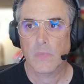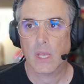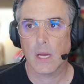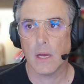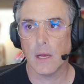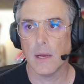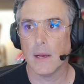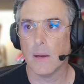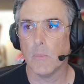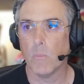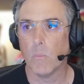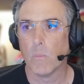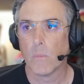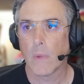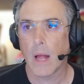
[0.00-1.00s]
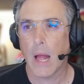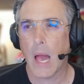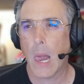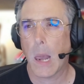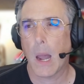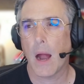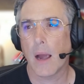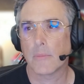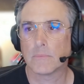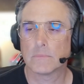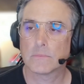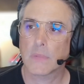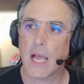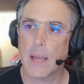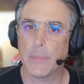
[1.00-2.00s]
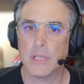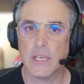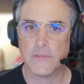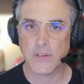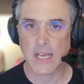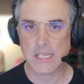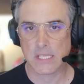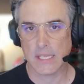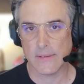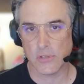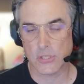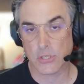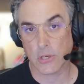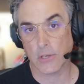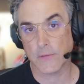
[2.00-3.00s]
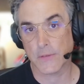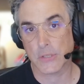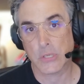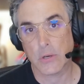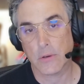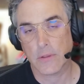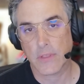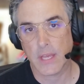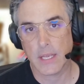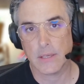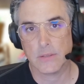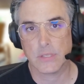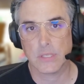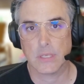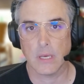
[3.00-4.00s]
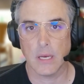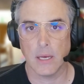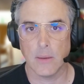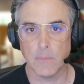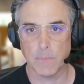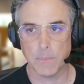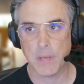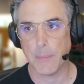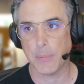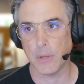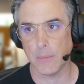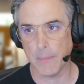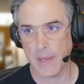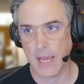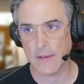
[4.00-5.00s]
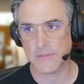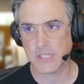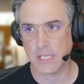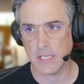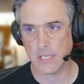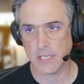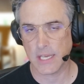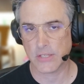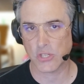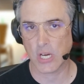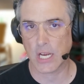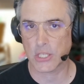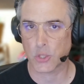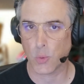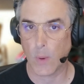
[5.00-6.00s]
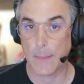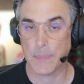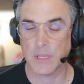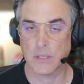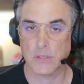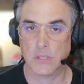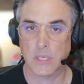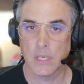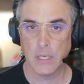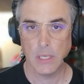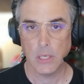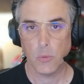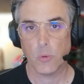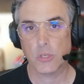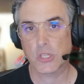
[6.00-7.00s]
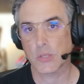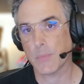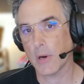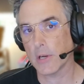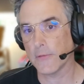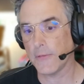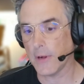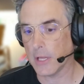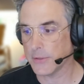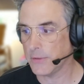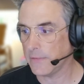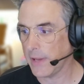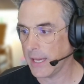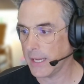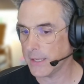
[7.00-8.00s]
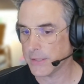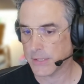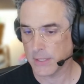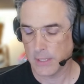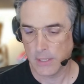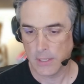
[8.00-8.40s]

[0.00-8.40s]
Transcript: Um, I believe test levels are good for certain things. People may have seen Test Josh Weapons, which is part of Fallout New Vegas,